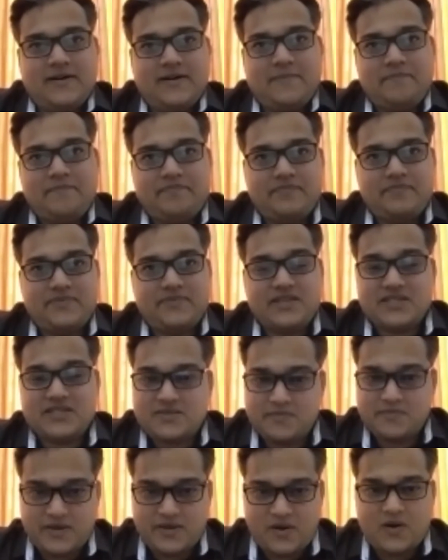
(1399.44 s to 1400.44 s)
this
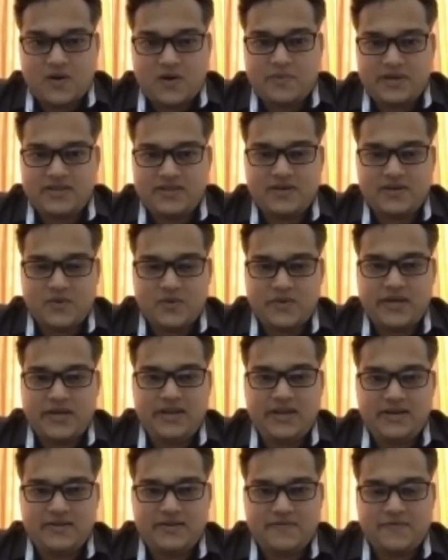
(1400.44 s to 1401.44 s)
may not be the
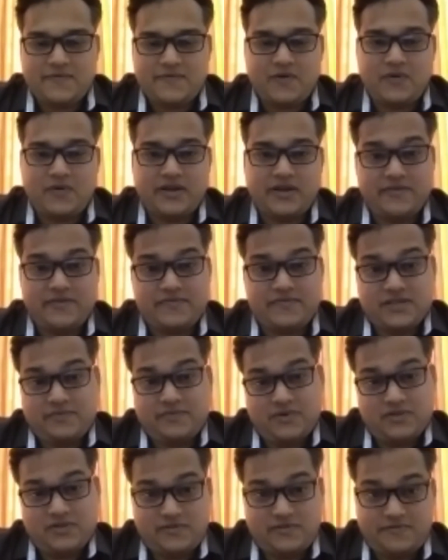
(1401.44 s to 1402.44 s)
routine for, if
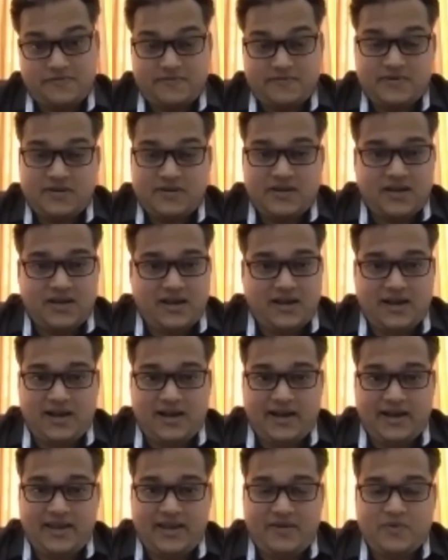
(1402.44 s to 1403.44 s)
suppose if
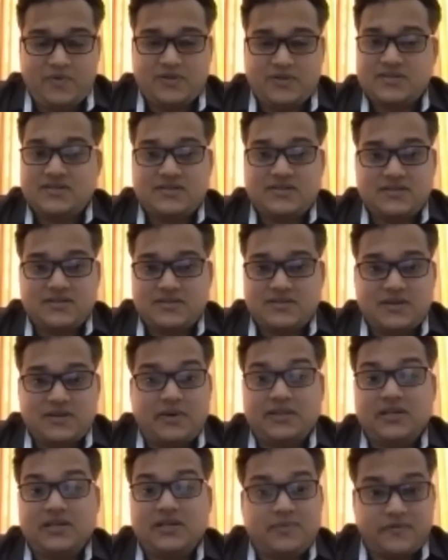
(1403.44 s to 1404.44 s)
I was in some
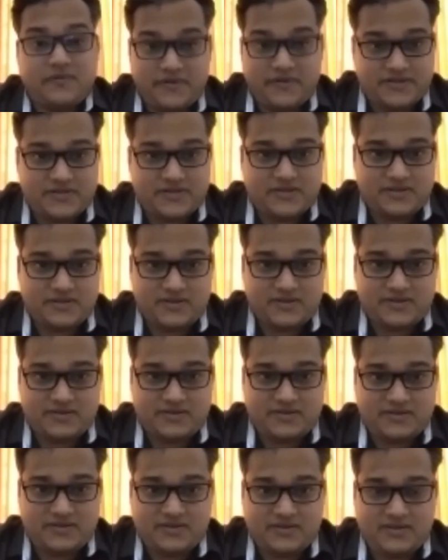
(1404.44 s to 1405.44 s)
other profession.
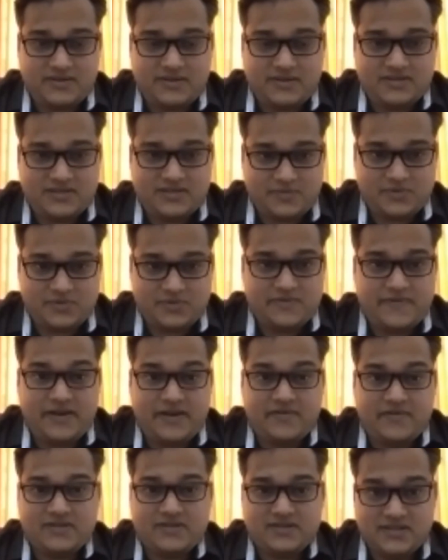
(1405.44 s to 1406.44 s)
Suppose if I
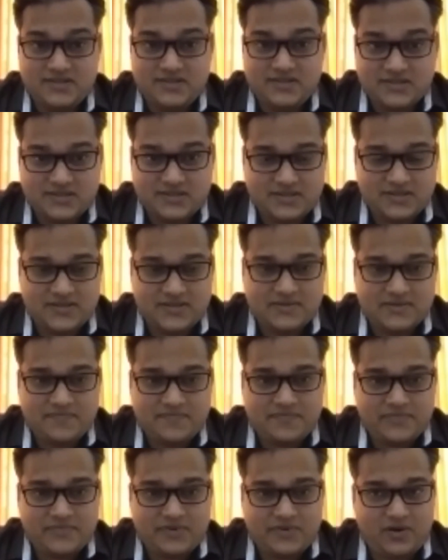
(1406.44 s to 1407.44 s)
was an engineer,
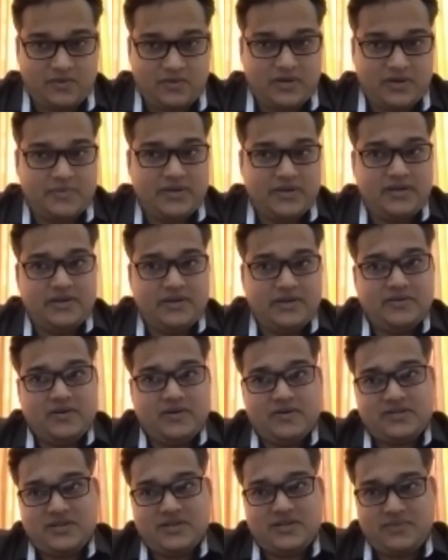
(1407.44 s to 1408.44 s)
or maybe
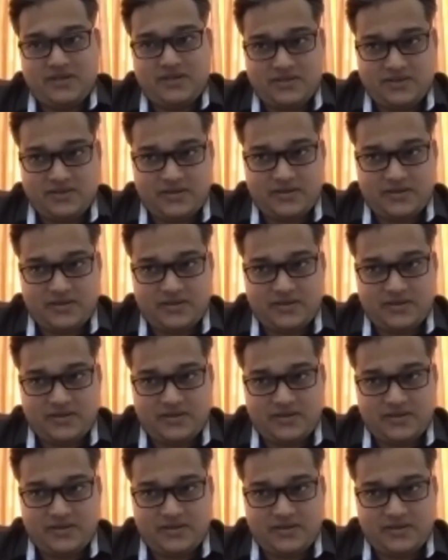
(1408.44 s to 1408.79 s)
some other